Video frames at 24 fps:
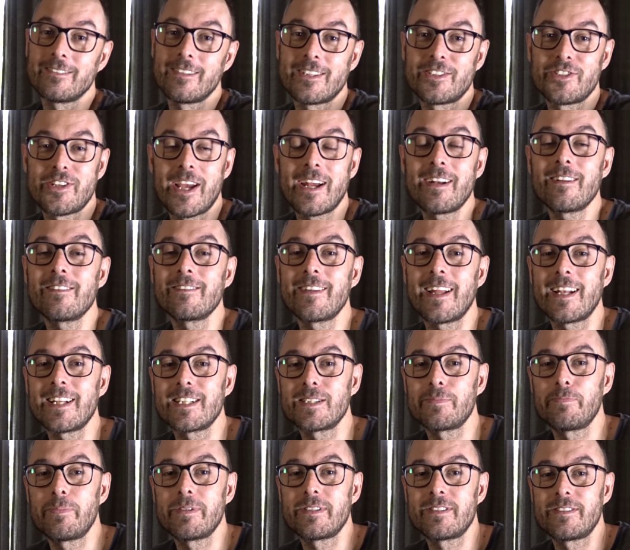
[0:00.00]
the channel that is
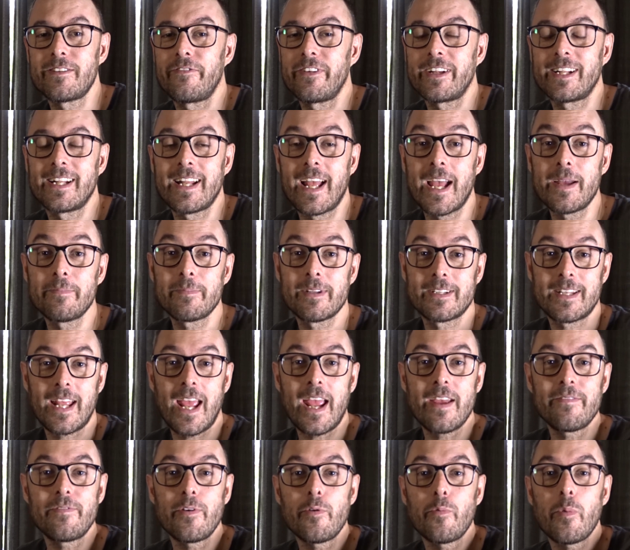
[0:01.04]
specifically aimed at
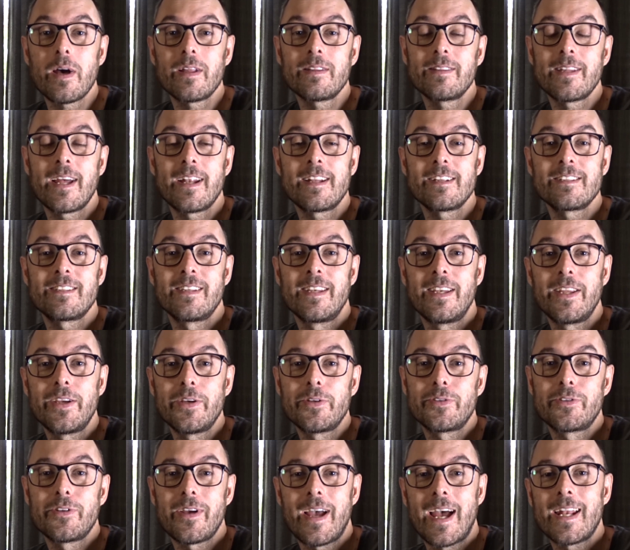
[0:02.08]
everyone that is
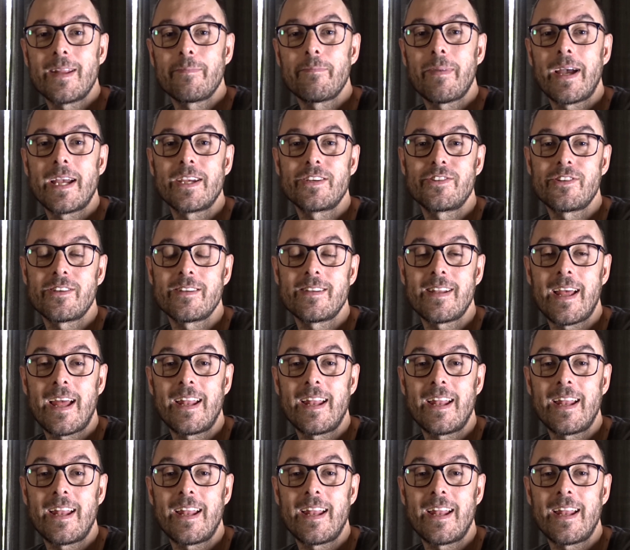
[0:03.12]
new to animation.